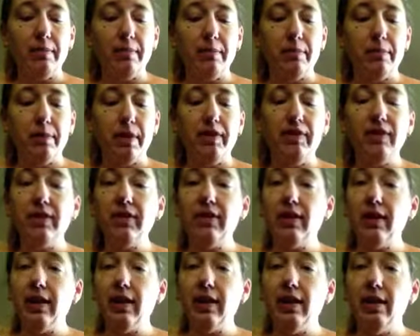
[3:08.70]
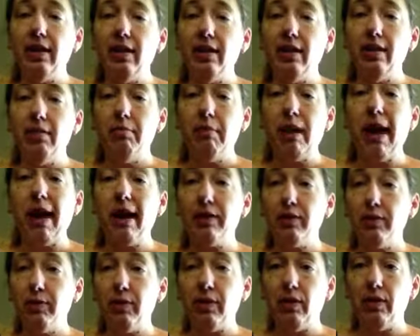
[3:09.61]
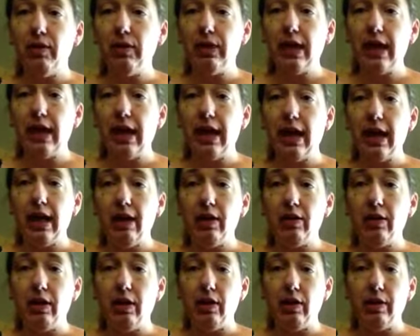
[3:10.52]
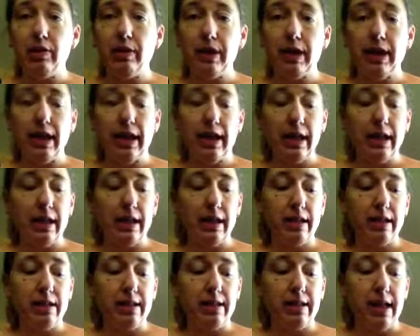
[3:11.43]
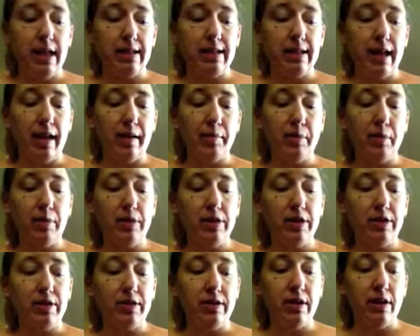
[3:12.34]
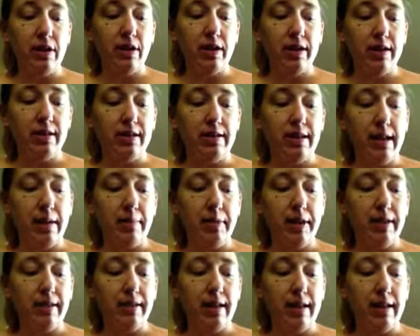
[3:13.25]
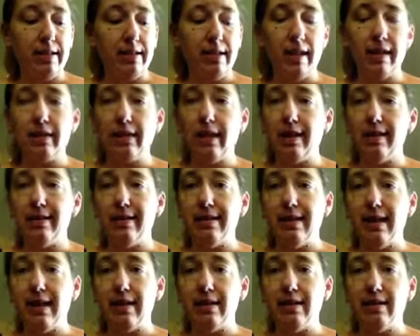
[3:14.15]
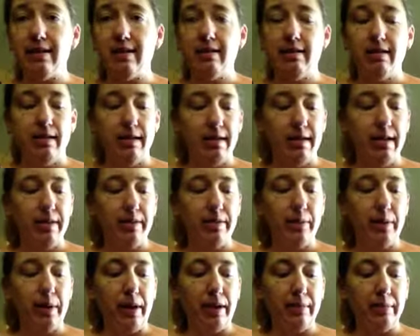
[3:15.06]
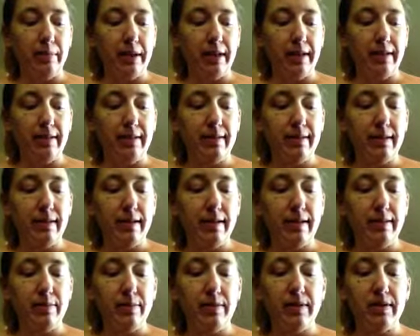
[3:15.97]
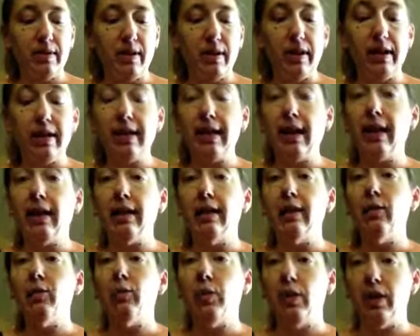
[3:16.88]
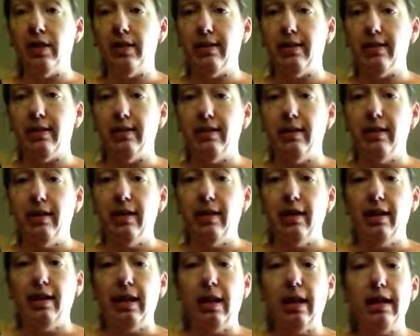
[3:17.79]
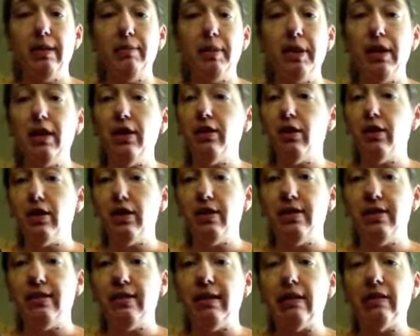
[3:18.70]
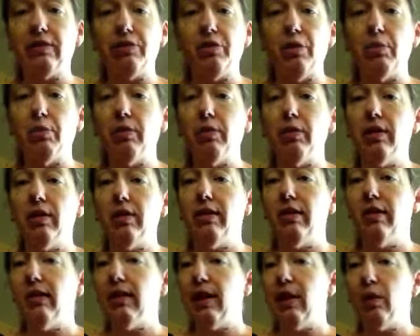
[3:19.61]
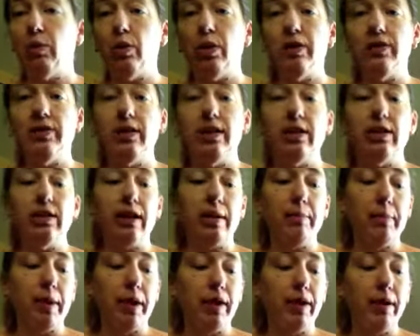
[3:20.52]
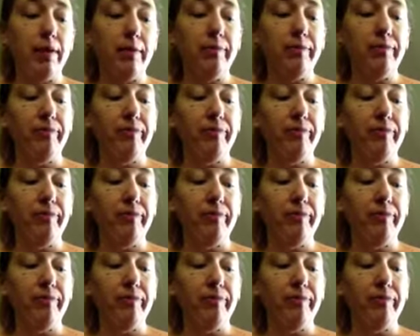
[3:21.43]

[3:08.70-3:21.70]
previously, Max was the only one getting Zantac, but we just started Sam on Zantac last night as well, because his was starting to get a little worse. And the pediatrician says that's normal, it'll get worse and it'll get better.